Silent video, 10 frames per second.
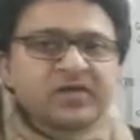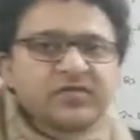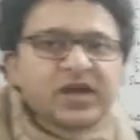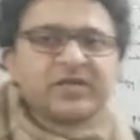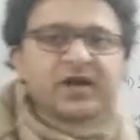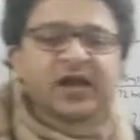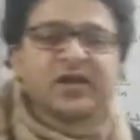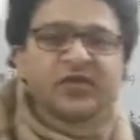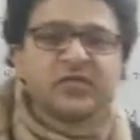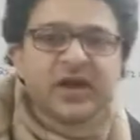We have done
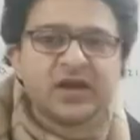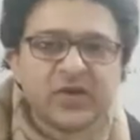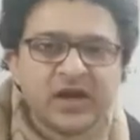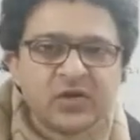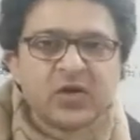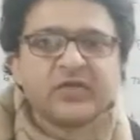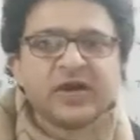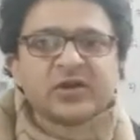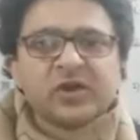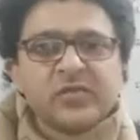for 1 unit or 1
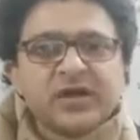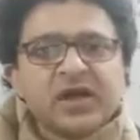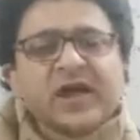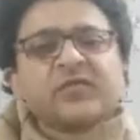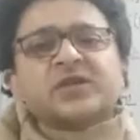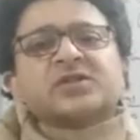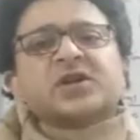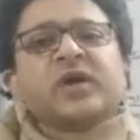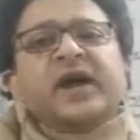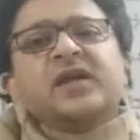kilometer, and what is
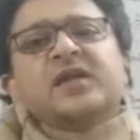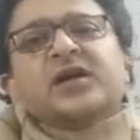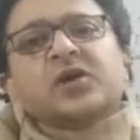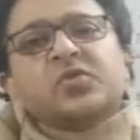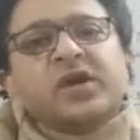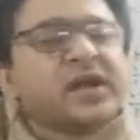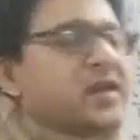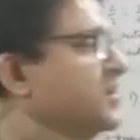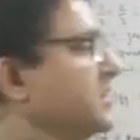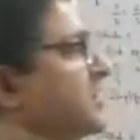required? 220.
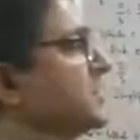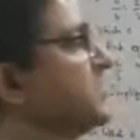We will